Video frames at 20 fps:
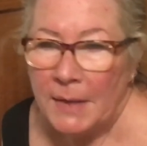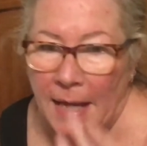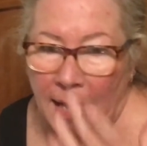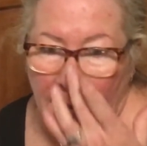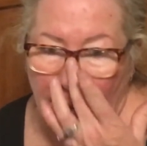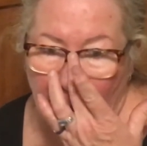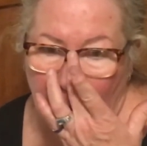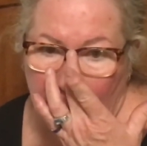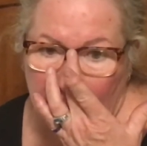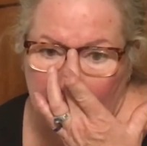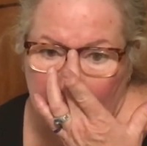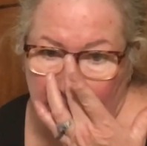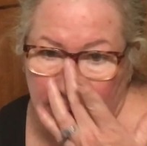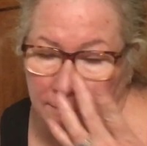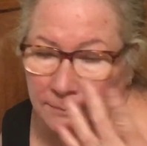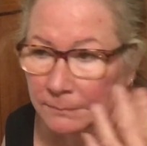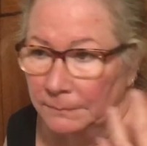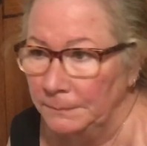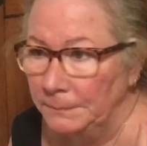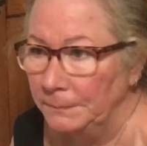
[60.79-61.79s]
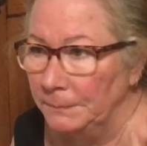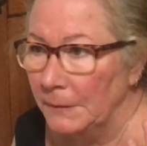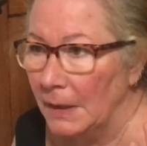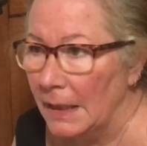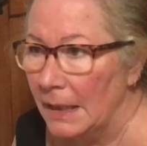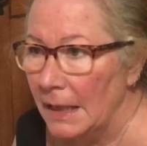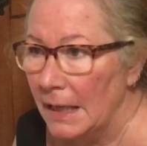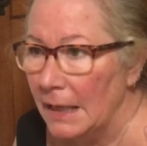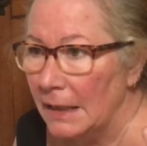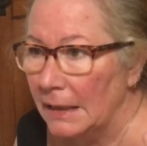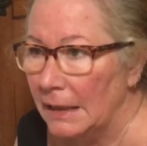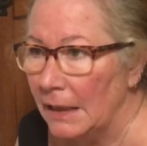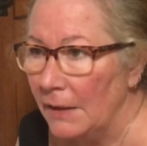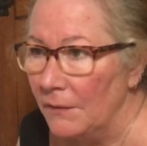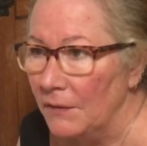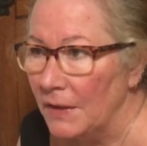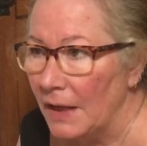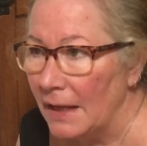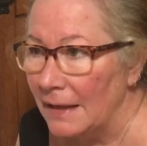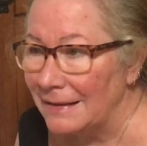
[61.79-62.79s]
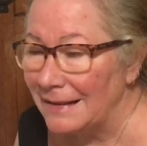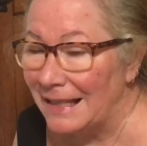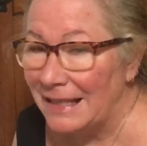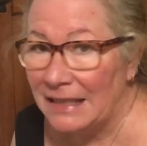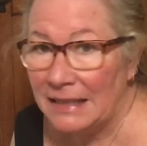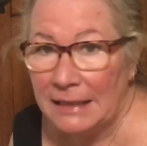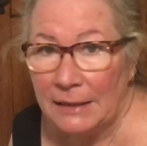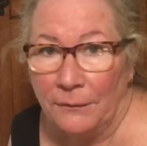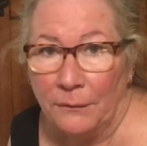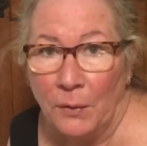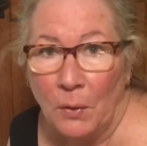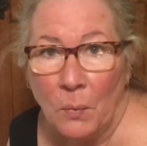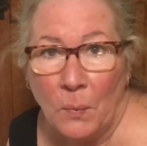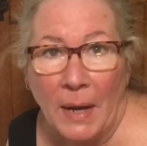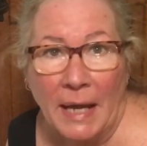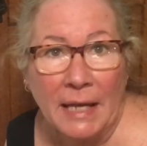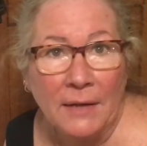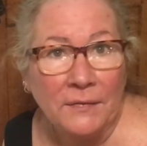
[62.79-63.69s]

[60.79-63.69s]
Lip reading: And it gives us a different way of